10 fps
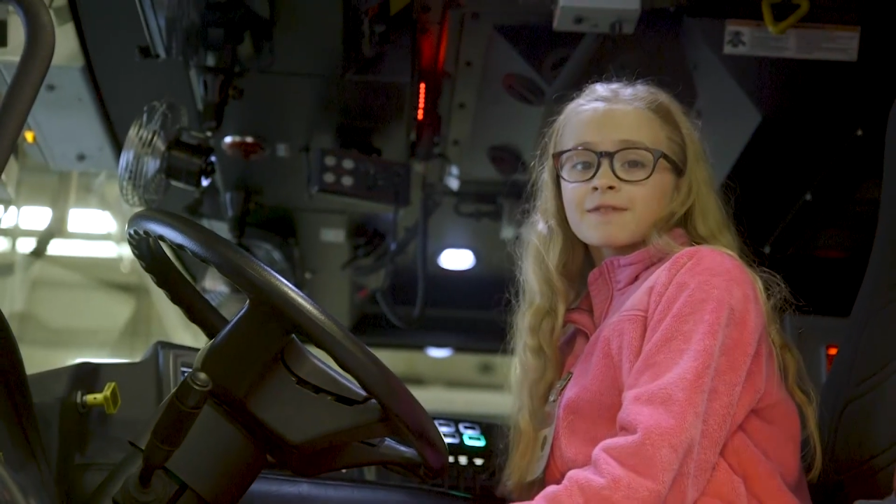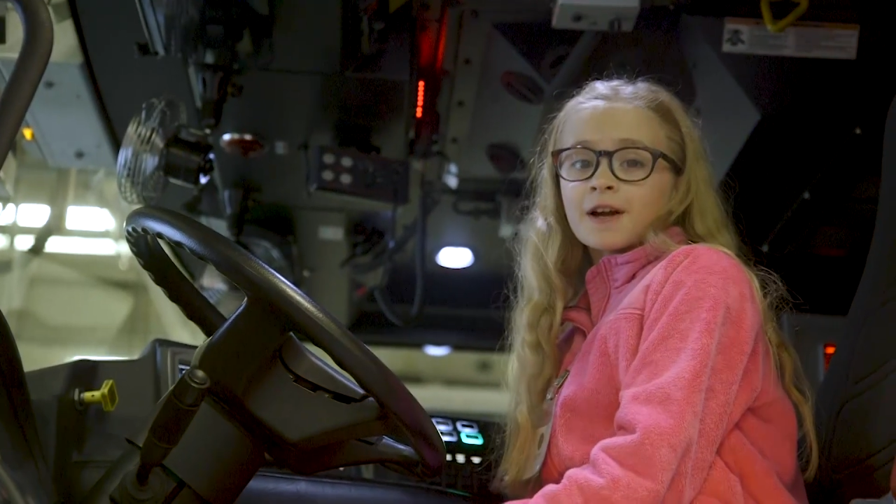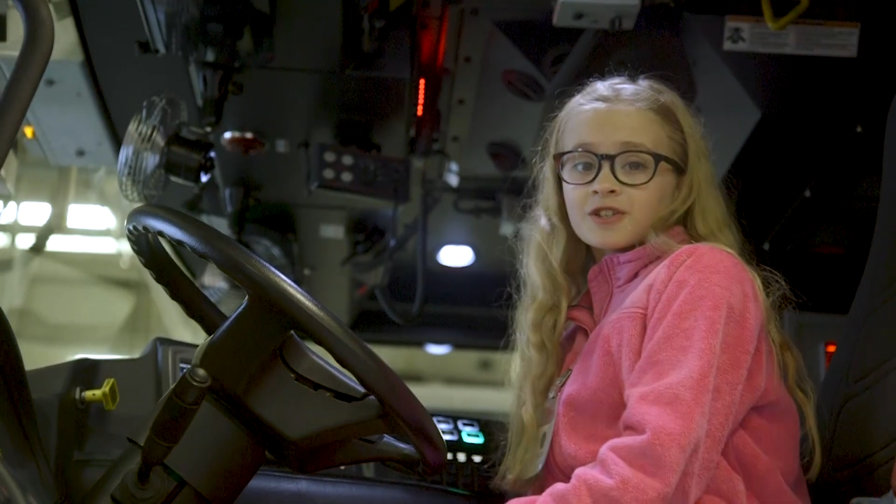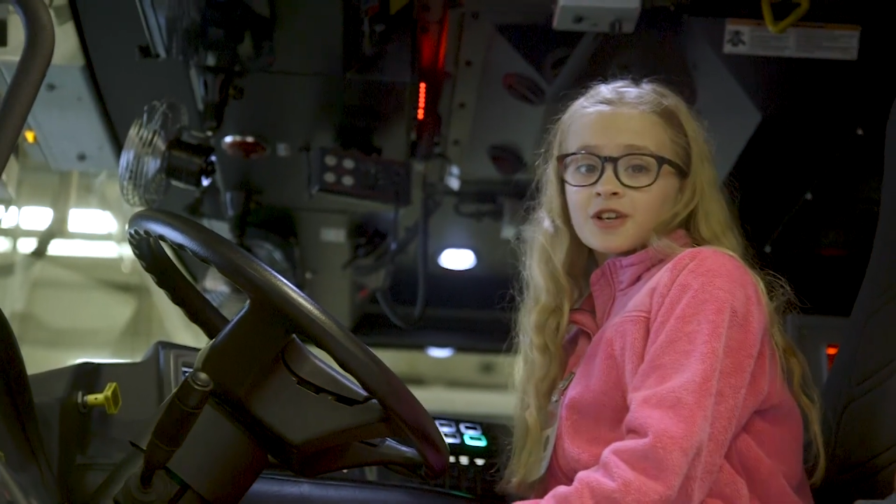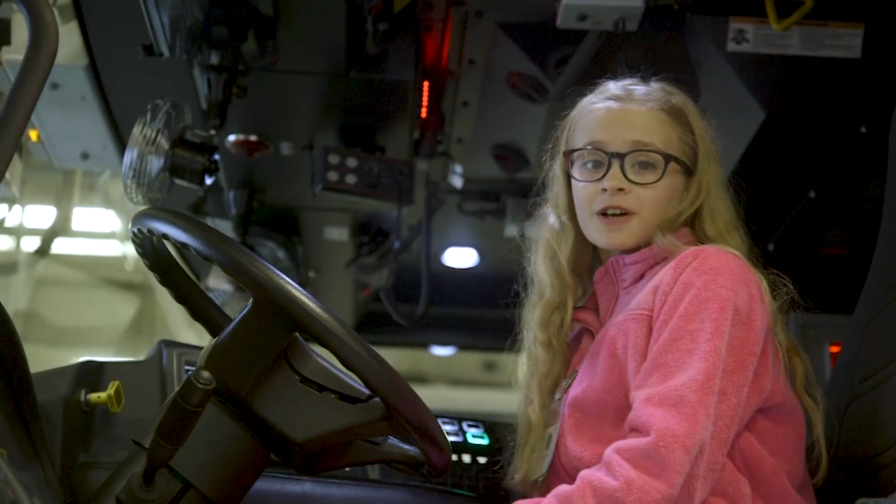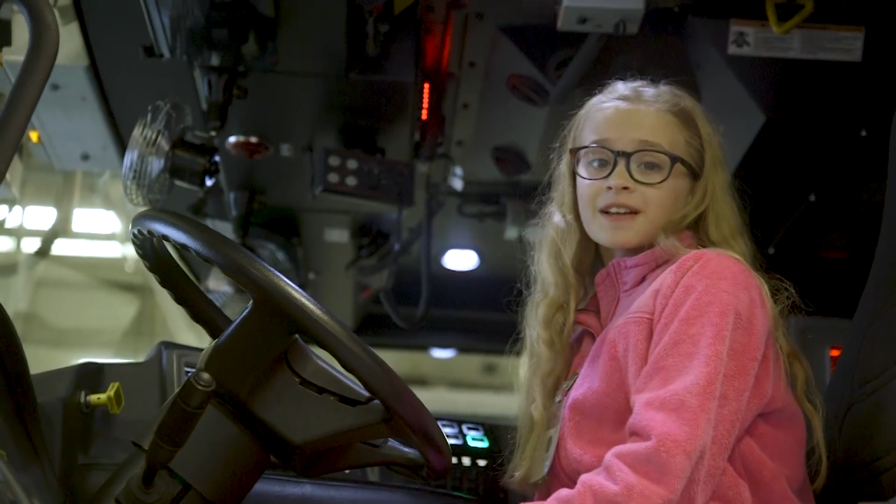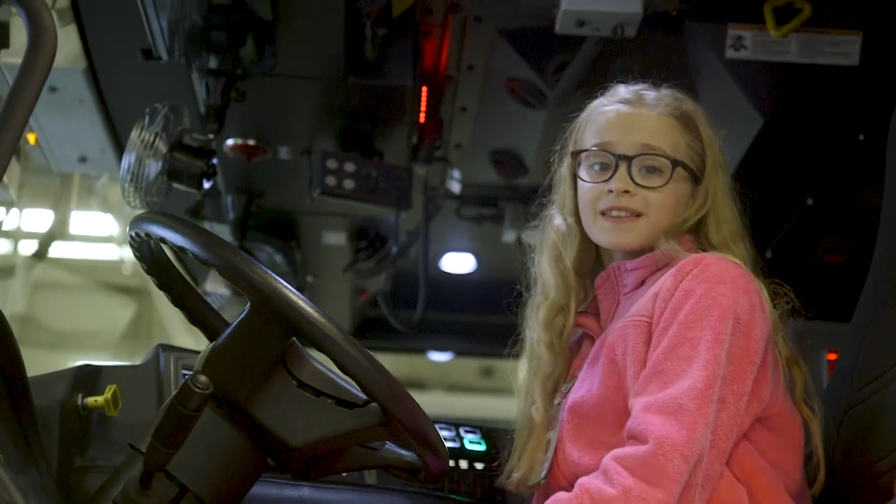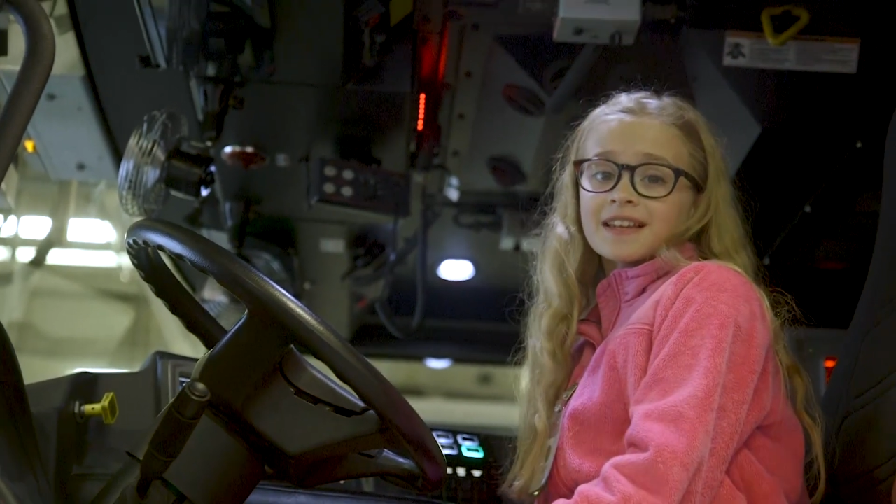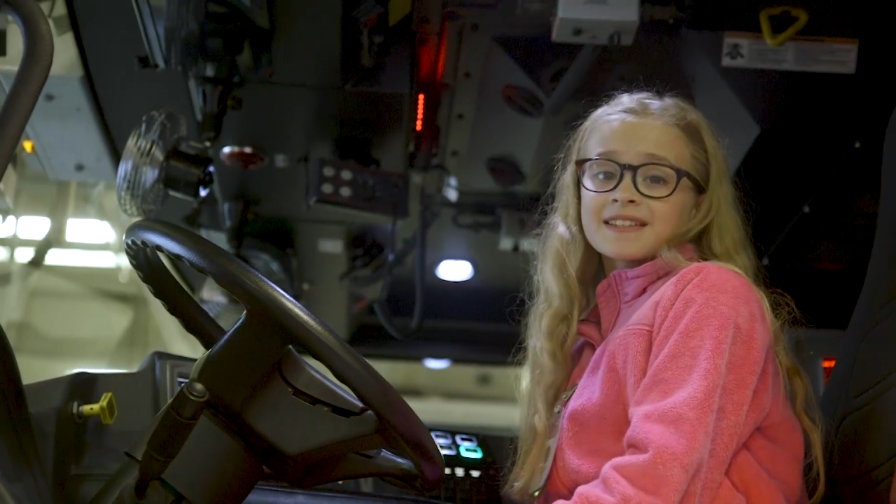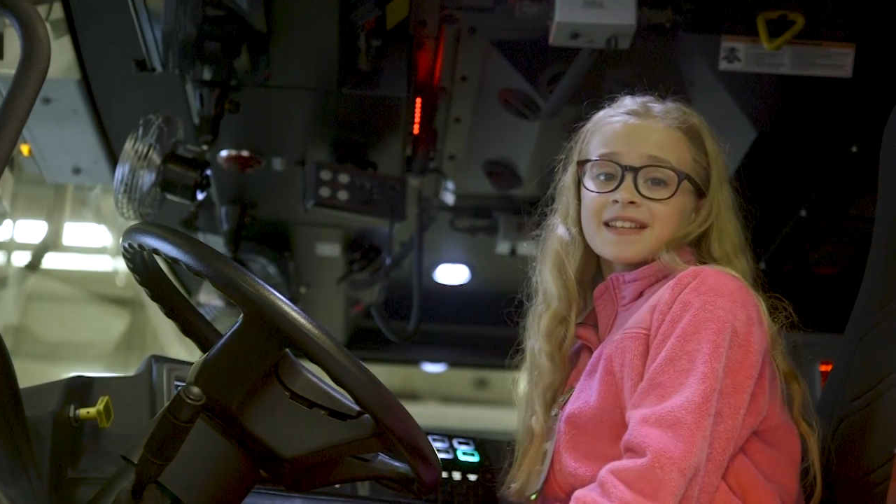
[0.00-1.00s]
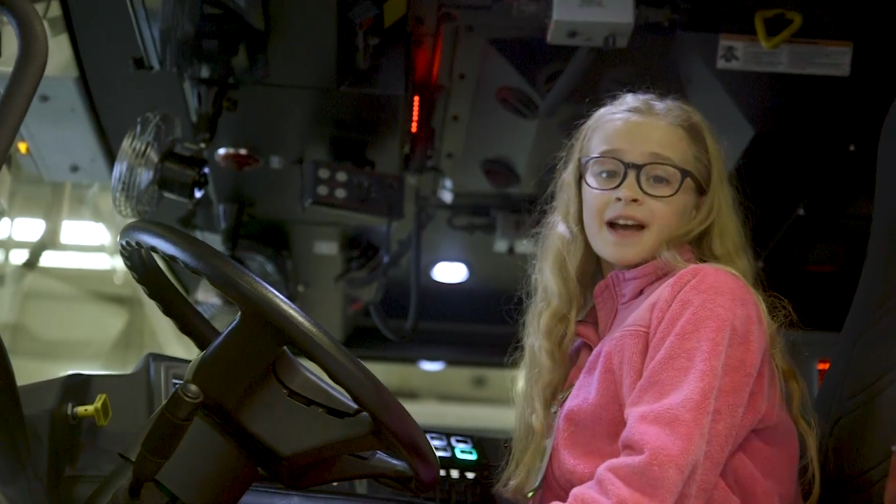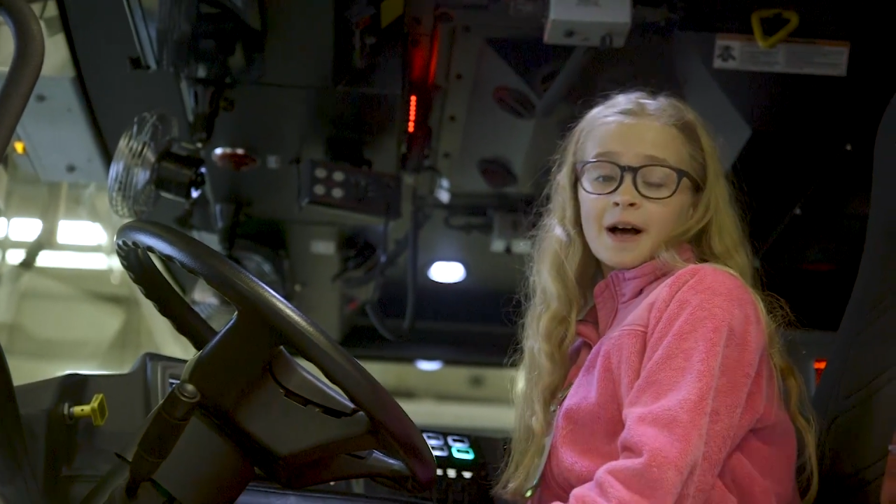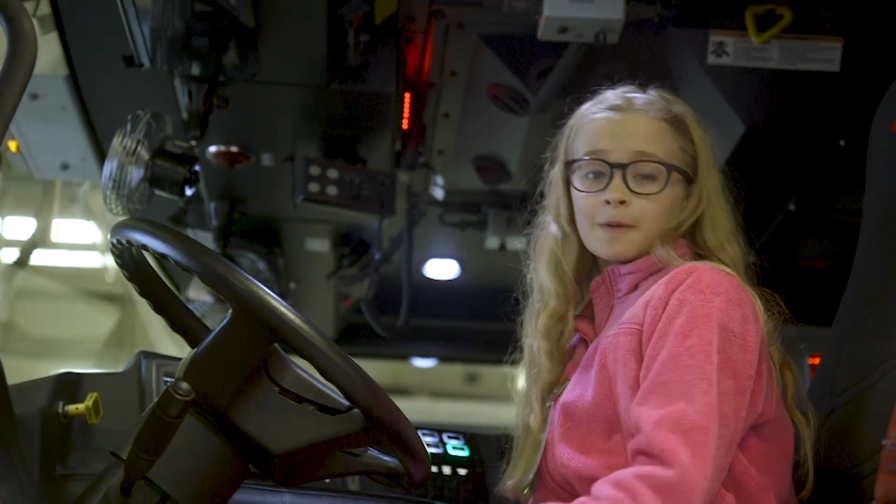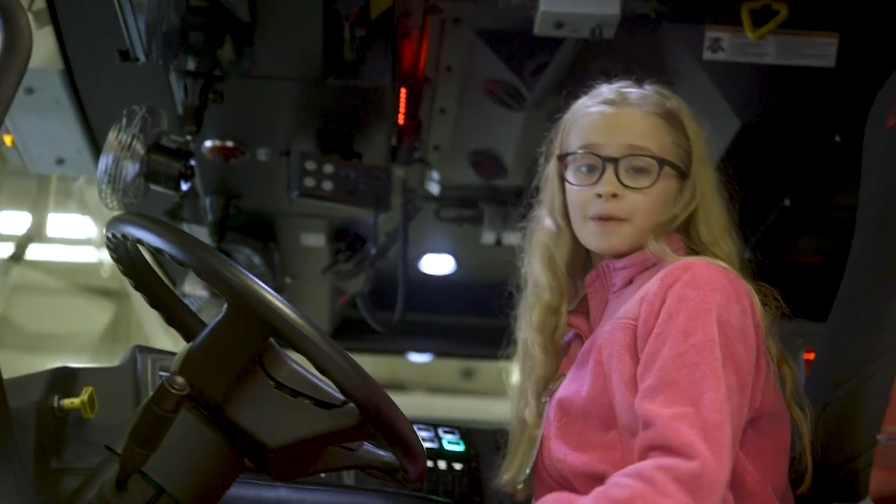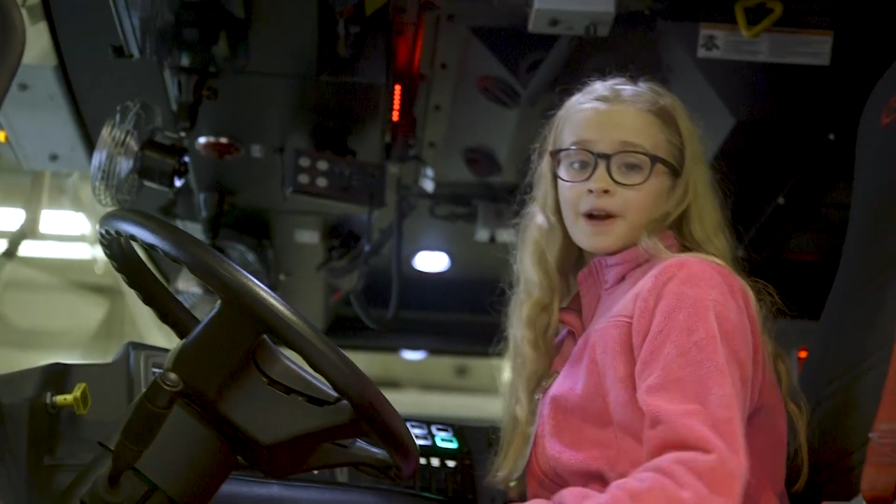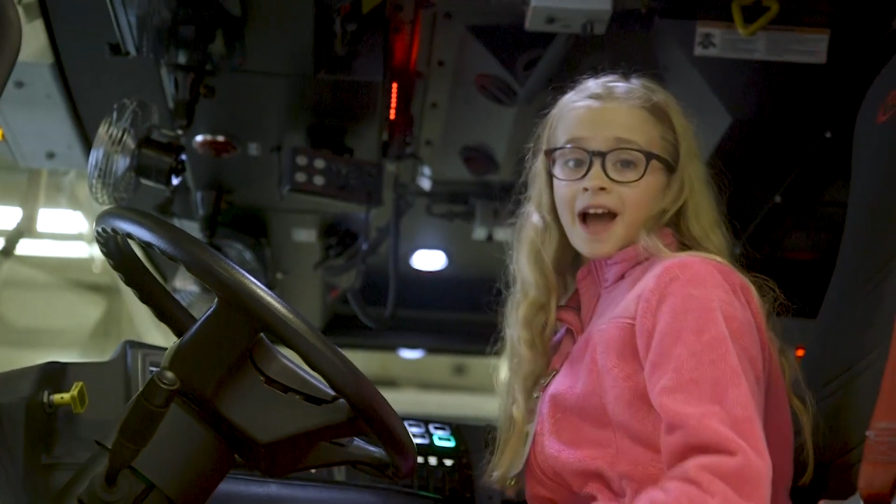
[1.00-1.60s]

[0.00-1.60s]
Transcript: fire truck that St. Albert